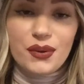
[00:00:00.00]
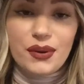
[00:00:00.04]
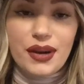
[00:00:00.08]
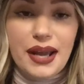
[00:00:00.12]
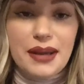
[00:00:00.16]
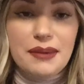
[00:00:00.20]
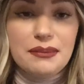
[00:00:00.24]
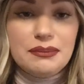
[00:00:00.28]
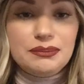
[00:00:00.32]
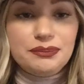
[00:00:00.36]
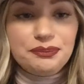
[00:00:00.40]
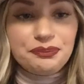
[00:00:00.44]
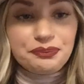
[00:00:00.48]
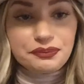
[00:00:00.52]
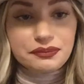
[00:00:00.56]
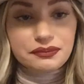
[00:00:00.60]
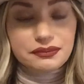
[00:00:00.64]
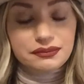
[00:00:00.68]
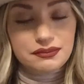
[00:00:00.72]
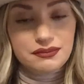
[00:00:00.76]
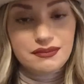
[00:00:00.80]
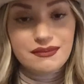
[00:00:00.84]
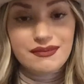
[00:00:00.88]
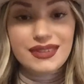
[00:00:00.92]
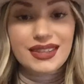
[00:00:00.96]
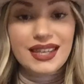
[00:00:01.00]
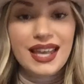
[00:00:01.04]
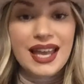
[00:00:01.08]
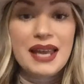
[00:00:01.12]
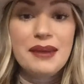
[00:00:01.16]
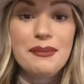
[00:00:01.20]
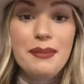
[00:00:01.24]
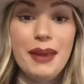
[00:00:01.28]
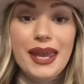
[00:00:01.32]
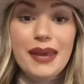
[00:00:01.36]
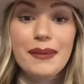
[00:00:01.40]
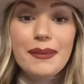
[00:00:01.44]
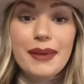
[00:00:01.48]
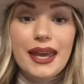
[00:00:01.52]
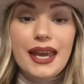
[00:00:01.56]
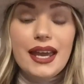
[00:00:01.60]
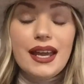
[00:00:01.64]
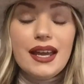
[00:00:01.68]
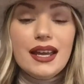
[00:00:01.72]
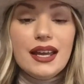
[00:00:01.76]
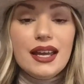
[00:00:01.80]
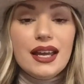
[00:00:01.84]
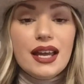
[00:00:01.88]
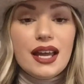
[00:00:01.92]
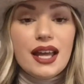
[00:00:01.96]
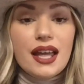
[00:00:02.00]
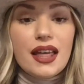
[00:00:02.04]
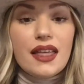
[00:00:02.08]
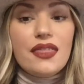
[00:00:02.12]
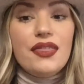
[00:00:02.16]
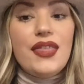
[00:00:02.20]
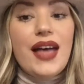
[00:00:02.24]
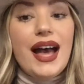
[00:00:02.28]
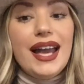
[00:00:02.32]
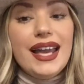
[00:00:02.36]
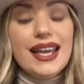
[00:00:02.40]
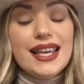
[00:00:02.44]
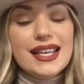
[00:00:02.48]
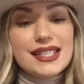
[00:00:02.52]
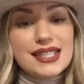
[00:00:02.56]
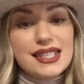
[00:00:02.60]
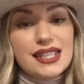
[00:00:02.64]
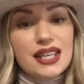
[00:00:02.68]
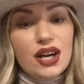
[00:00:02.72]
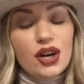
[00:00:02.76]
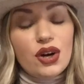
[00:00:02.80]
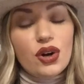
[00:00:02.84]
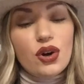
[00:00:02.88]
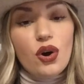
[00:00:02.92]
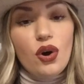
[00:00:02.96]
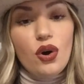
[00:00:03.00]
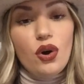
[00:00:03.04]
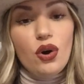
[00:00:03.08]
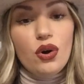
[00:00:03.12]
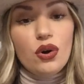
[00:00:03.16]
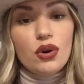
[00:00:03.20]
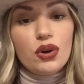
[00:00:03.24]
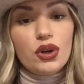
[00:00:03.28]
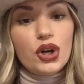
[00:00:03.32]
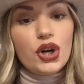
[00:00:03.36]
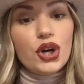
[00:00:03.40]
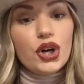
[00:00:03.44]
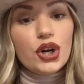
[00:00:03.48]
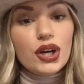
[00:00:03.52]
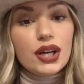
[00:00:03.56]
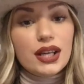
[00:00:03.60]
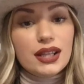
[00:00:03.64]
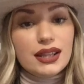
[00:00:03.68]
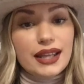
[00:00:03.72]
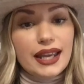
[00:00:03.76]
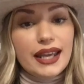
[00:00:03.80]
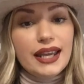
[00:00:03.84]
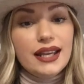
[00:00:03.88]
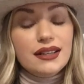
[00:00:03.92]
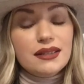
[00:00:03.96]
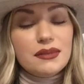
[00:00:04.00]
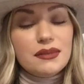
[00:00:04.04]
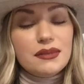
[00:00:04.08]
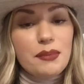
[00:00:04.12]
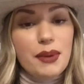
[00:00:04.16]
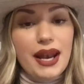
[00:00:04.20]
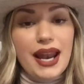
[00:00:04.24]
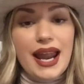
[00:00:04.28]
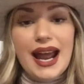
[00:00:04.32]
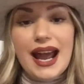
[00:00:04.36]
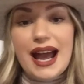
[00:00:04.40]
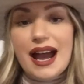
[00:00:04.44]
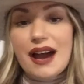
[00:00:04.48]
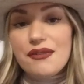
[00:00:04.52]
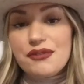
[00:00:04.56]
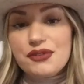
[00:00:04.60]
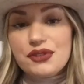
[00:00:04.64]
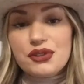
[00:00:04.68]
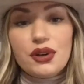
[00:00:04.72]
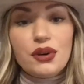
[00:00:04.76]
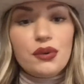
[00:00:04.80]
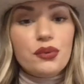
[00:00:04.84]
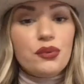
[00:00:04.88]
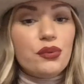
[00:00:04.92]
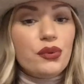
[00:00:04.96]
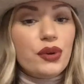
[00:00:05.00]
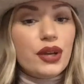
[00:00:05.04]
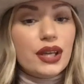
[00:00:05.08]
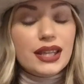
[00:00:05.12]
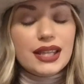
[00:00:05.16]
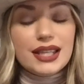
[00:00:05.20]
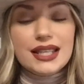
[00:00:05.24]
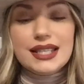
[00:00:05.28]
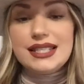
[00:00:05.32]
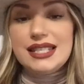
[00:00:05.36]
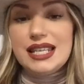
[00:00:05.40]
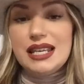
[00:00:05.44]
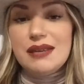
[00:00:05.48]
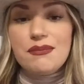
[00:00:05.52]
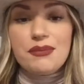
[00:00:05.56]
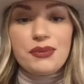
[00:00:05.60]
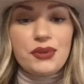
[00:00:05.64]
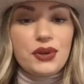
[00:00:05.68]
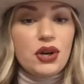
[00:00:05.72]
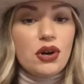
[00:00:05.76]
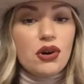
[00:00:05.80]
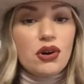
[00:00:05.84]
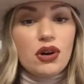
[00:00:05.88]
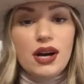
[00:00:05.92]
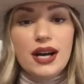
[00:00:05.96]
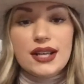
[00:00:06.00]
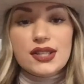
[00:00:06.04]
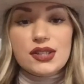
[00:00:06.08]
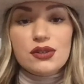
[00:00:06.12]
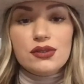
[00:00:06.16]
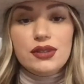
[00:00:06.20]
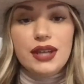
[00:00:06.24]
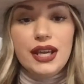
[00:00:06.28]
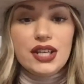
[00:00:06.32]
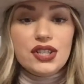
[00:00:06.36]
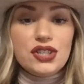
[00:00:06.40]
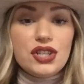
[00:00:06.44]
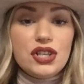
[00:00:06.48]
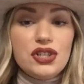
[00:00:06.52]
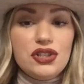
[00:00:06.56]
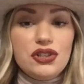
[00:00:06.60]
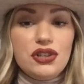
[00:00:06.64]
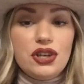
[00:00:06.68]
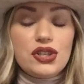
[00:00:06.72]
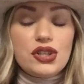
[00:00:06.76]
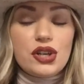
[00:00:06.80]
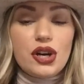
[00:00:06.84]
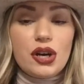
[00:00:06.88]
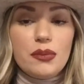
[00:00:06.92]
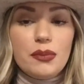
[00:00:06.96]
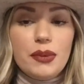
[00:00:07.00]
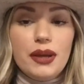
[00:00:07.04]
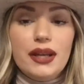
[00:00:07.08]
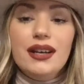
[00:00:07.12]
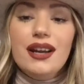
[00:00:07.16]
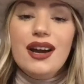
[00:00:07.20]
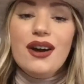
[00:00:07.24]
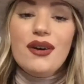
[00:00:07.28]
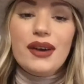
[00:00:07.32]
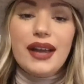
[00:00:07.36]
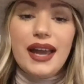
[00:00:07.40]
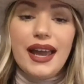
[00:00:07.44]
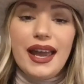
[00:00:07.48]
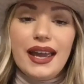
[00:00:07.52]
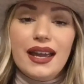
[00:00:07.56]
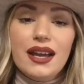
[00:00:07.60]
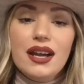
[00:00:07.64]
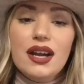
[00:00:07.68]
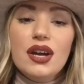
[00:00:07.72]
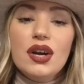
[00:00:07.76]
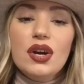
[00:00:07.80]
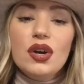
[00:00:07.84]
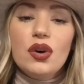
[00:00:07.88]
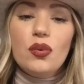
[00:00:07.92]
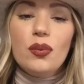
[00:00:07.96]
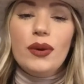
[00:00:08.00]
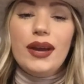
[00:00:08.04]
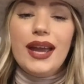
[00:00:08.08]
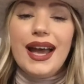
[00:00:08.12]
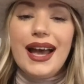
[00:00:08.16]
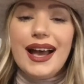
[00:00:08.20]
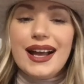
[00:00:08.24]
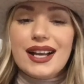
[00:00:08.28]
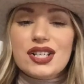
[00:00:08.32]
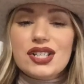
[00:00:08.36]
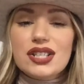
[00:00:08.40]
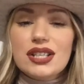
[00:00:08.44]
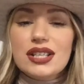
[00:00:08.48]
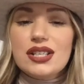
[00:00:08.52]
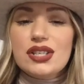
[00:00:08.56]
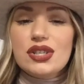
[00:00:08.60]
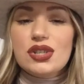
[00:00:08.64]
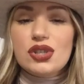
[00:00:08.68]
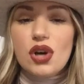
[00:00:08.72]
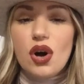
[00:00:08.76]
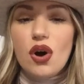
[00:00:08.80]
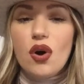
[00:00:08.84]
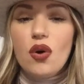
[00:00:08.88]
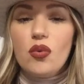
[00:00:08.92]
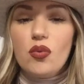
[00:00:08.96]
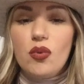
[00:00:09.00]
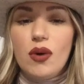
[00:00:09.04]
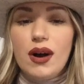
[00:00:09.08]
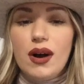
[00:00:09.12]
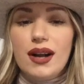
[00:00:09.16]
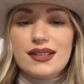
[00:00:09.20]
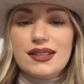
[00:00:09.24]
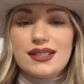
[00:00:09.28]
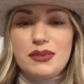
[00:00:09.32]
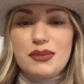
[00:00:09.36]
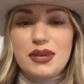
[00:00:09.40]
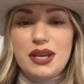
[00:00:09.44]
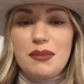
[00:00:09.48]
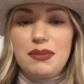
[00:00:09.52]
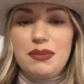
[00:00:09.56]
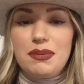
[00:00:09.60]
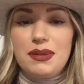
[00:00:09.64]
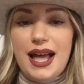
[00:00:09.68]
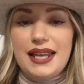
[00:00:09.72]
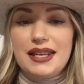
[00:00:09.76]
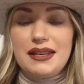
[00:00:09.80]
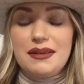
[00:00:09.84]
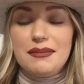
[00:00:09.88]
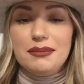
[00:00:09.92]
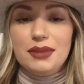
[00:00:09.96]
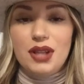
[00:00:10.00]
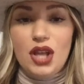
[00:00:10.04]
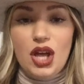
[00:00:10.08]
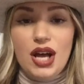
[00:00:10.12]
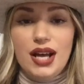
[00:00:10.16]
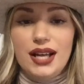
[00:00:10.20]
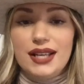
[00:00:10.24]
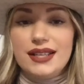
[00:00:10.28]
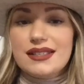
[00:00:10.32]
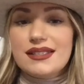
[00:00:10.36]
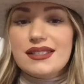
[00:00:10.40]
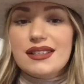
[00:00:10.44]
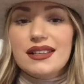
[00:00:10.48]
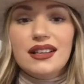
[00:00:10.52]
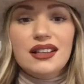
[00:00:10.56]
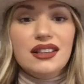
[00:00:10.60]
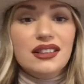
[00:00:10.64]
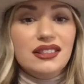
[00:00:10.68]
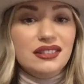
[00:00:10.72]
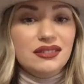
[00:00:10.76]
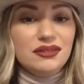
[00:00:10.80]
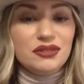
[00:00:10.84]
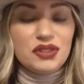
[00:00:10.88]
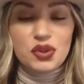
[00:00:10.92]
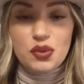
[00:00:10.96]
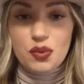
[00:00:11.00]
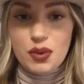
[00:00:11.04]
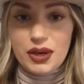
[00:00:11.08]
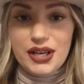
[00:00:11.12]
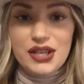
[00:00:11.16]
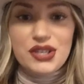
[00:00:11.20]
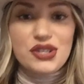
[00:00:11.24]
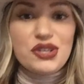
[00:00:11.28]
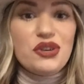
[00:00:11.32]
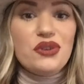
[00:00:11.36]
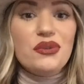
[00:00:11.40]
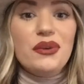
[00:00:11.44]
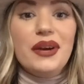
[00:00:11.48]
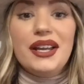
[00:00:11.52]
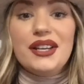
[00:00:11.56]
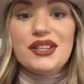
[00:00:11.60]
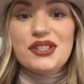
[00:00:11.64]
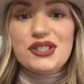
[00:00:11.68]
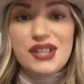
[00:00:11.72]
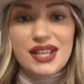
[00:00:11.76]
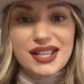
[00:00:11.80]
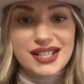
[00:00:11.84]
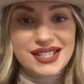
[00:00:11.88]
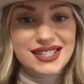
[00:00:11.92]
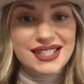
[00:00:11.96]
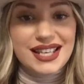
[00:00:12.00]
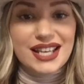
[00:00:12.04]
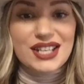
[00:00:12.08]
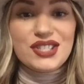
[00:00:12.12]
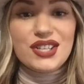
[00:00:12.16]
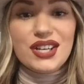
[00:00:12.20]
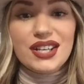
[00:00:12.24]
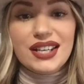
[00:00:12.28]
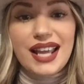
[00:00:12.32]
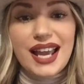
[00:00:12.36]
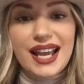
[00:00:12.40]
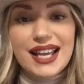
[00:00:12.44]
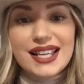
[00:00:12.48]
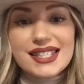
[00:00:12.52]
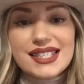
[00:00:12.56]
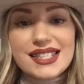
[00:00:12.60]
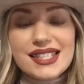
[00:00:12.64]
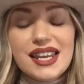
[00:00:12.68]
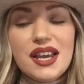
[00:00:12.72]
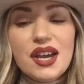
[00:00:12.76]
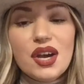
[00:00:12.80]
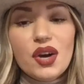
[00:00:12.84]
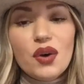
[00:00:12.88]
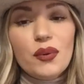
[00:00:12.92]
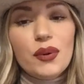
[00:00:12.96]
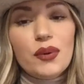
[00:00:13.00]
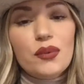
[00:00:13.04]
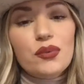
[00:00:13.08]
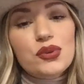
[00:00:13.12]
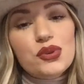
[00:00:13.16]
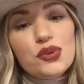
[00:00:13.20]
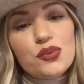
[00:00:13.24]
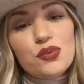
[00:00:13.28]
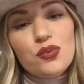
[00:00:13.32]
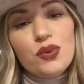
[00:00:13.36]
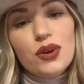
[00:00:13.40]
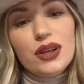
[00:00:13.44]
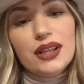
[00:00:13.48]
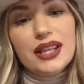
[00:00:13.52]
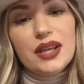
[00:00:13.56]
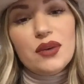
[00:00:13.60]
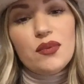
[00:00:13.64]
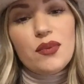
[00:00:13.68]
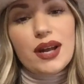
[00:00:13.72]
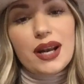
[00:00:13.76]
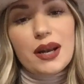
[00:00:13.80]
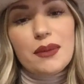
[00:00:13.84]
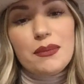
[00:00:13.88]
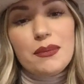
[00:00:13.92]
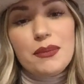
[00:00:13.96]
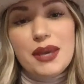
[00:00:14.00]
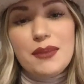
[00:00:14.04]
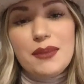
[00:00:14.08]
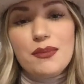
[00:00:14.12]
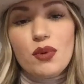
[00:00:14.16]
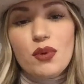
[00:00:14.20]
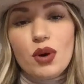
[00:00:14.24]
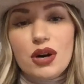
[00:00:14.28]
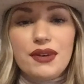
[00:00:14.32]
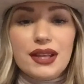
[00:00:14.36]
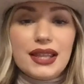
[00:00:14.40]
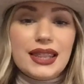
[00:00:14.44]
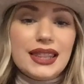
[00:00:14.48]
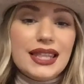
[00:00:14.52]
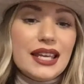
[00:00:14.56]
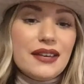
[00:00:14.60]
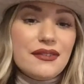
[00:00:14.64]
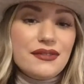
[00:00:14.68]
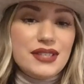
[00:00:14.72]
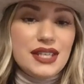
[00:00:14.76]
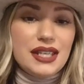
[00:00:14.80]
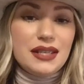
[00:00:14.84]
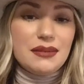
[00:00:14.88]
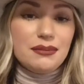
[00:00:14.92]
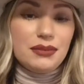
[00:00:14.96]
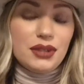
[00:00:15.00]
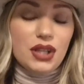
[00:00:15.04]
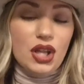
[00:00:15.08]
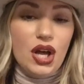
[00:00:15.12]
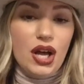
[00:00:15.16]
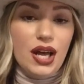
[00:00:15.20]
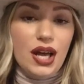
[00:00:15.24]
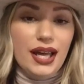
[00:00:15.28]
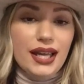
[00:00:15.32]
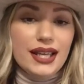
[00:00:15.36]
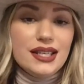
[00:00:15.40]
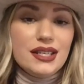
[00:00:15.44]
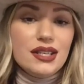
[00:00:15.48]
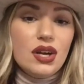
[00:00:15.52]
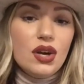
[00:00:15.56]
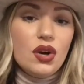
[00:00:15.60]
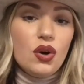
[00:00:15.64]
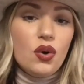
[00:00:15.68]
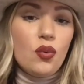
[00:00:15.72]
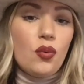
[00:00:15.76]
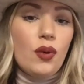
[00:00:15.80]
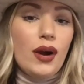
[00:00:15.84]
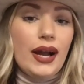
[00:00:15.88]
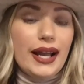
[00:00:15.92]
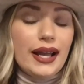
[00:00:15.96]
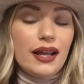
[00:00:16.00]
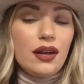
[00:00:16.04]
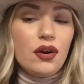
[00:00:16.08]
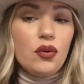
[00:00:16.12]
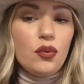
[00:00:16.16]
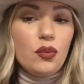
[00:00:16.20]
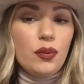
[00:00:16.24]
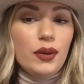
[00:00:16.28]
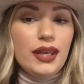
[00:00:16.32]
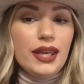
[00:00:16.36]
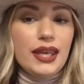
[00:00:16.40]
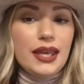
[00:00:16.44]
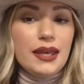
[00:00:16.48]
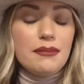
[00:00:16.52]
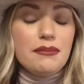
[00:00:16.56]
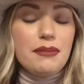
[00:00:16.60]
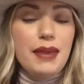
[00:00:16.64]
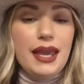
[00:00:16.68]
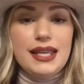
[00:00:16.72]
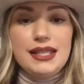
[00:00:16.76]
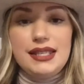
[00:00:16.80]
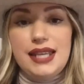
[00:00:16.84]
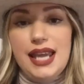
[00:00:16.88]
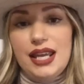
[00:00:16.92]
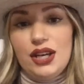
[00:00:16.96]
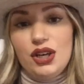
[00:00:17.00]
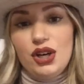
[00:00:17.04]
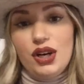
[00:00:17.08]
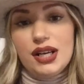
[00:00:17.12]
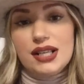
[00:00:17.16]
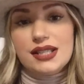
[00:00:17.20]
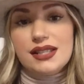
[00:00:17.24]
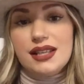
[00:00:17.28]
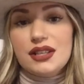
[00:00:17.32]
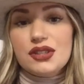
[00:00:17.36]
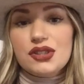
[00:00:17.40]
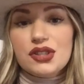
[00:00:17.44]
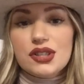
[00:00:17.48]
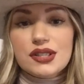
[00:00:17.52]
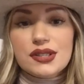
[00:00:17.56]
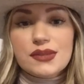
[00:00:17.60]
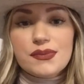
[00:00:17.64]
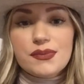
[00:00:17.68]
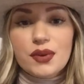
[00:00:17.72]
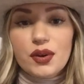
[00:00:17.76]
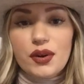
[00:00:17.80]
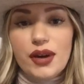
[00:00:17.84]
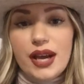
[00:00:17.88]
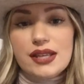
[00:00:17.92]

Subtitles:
Okay, and maybe that is their goal currently, but after a really deep, thorough consultation, you determine, okay, we actually don't want to be a platinum blonde 22-inch extension guest. We really want to be more of a lived in blonde while we maintain our extensions.